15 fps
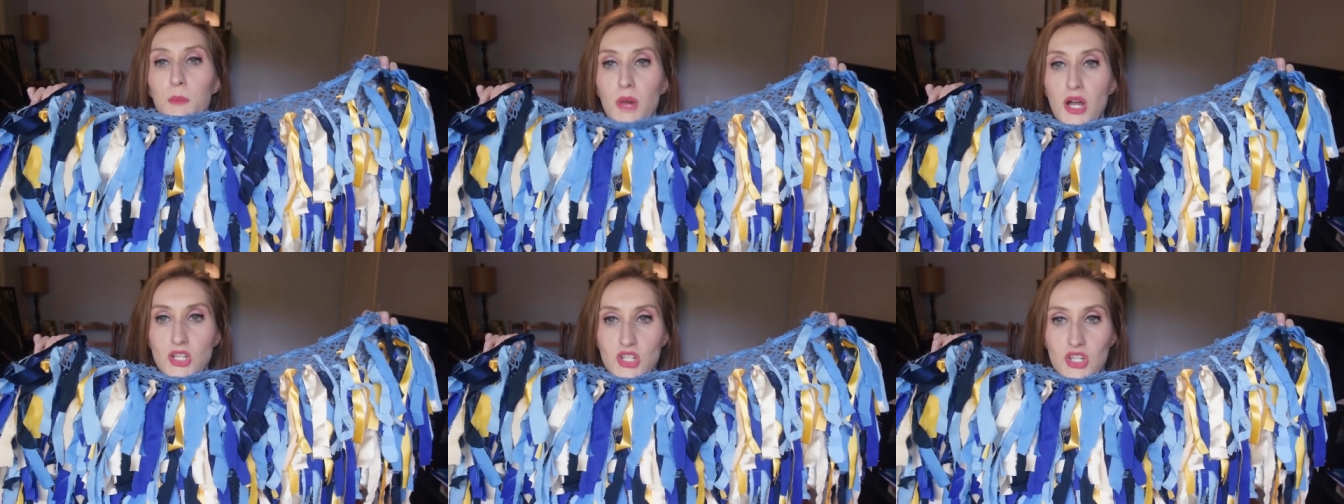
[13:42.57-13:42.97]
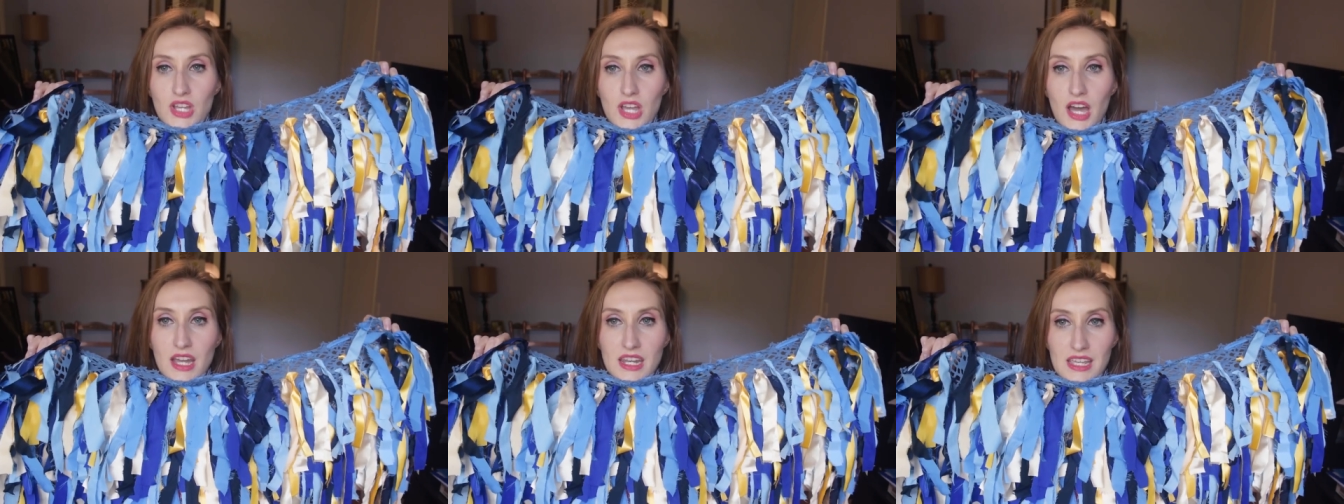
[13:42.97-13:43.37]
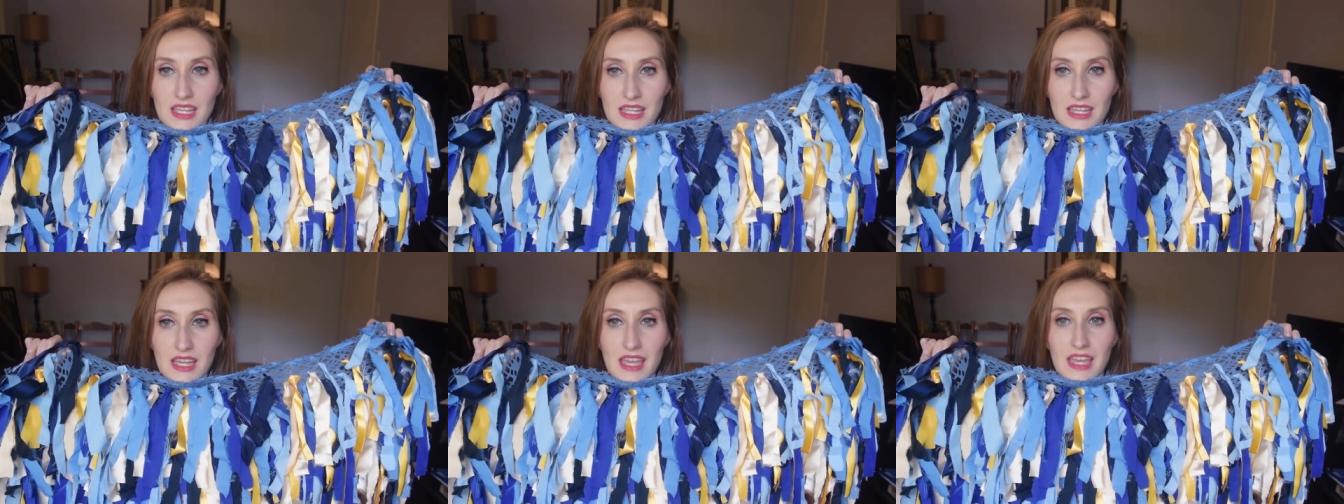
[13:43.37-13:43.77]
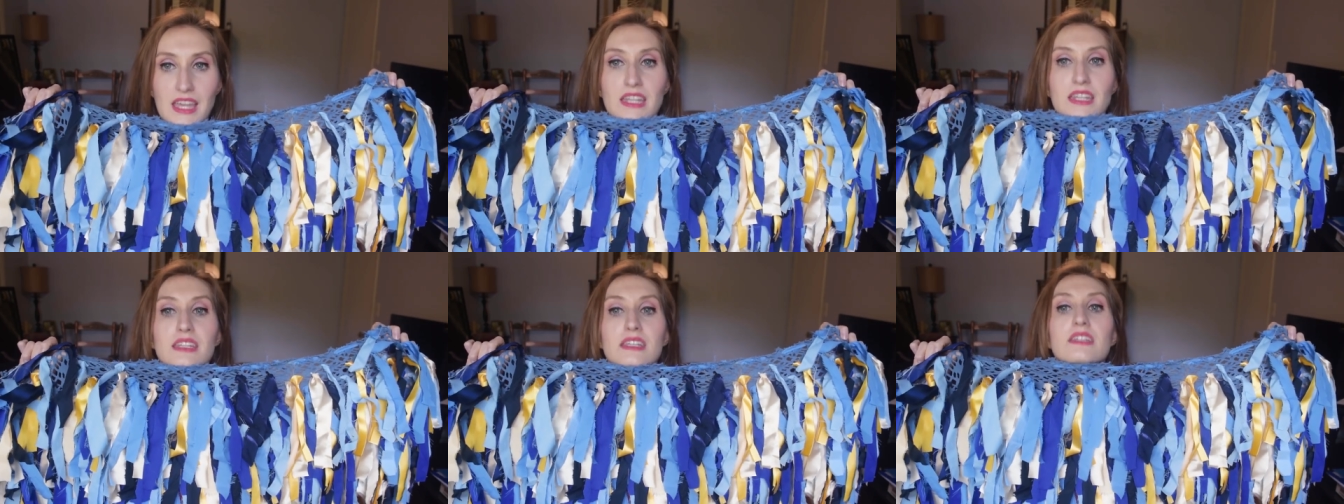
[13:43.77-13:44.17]
much cutting
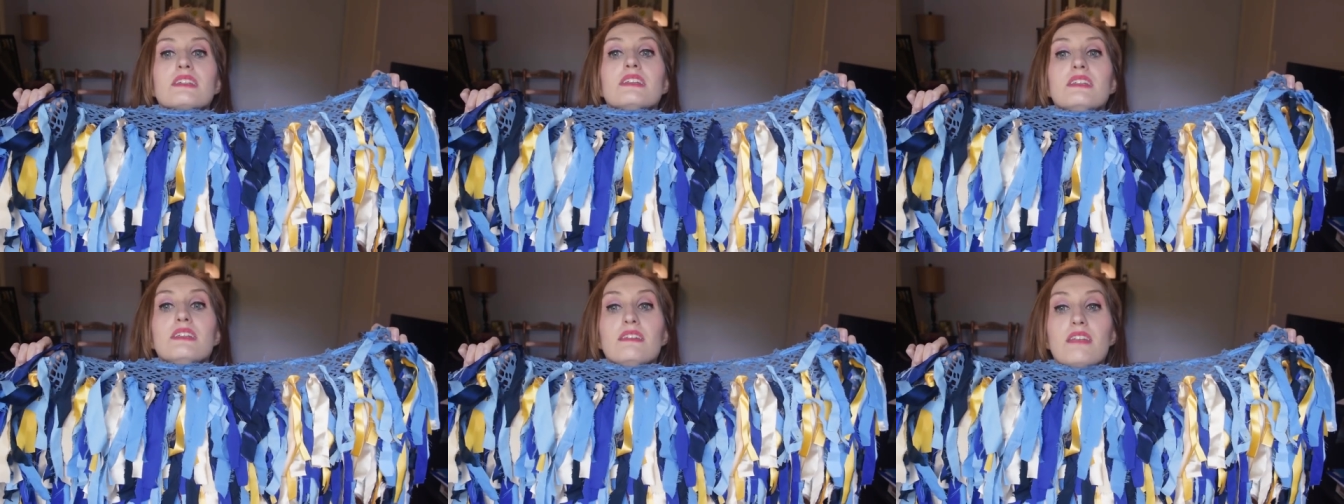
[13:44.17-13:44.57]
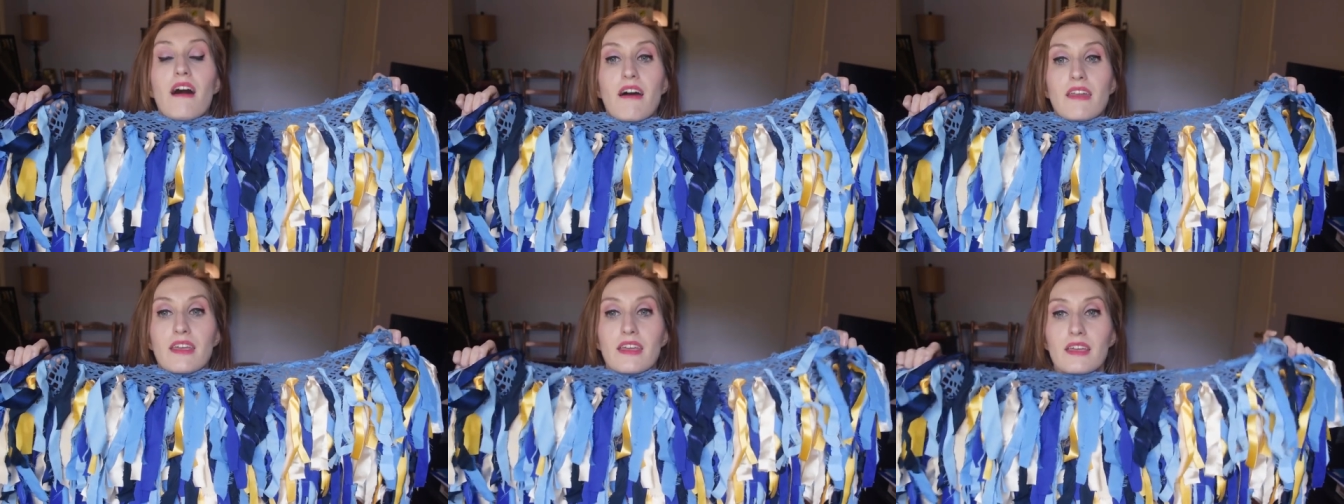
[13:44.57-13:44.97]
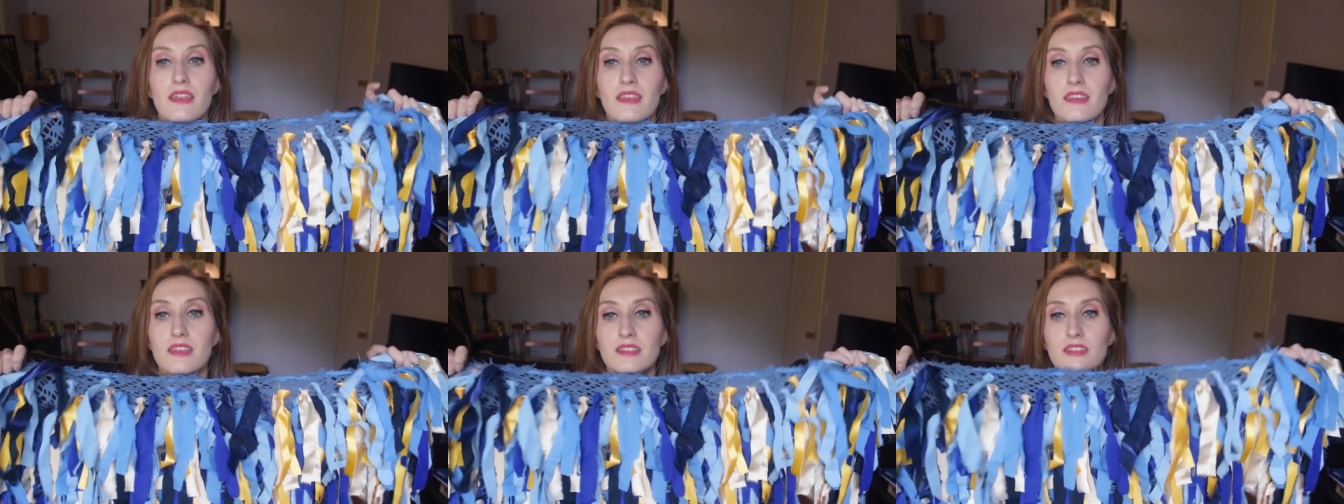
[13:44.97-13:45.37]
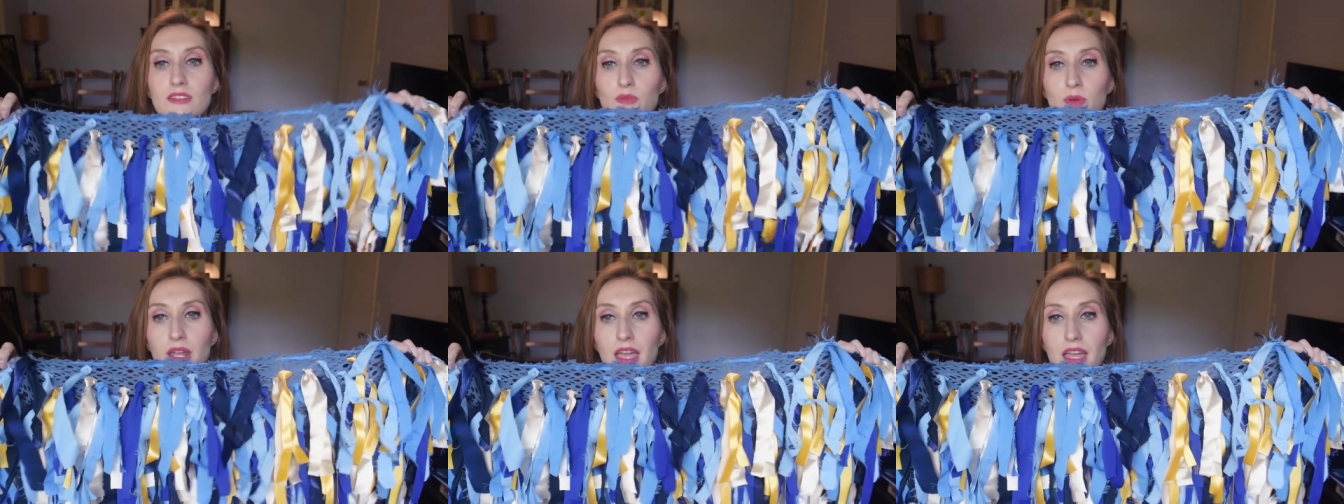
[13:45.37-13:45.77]
and knotting, this
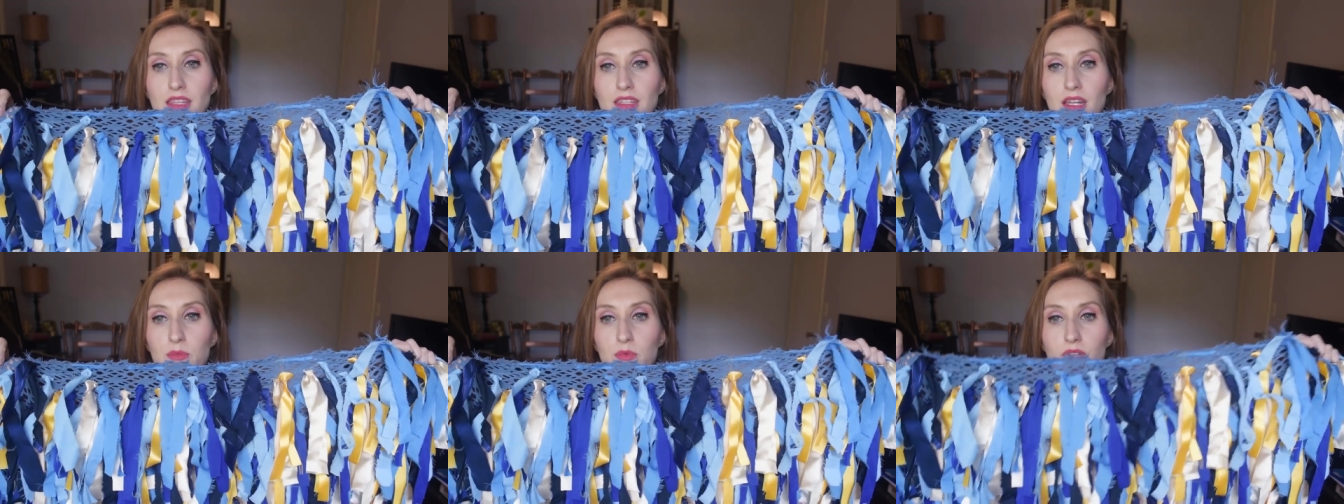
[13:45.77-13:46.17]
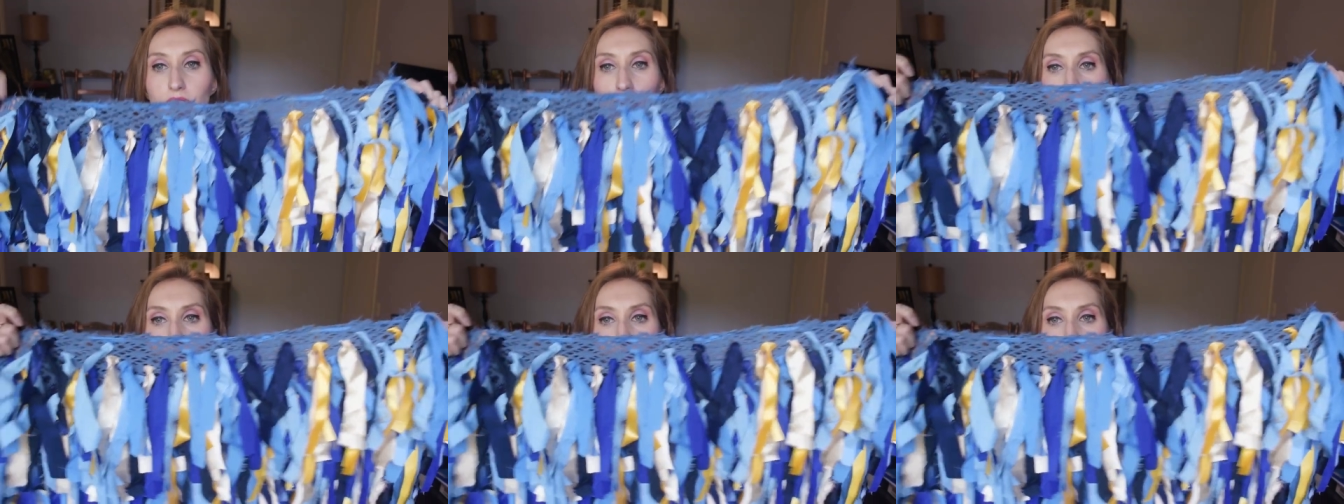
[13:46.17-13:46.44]
is what I ended up with.